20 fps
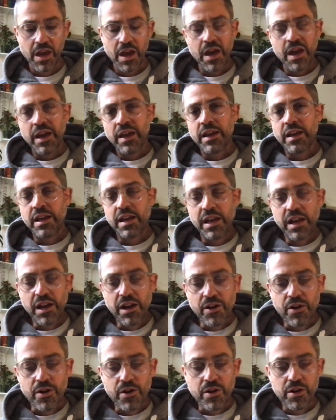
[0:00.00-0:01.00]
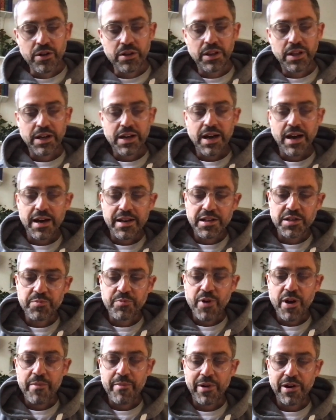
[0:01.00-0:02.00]
Here, Lacan is
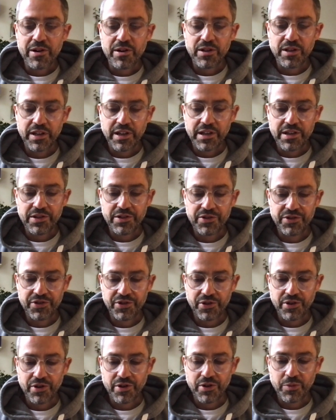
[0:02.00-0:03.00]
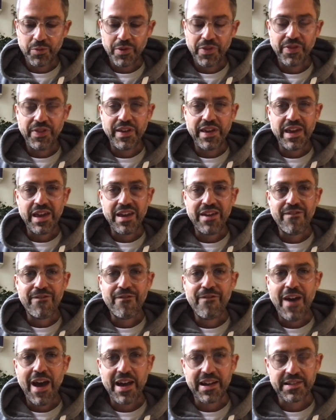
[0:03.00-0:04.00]
primarily concerned with the
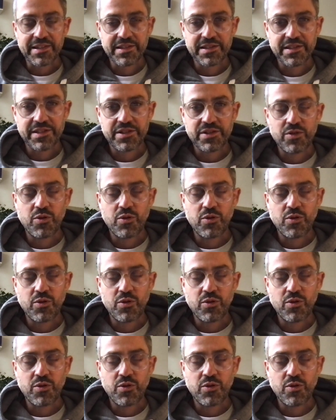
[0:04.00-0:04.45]
effects,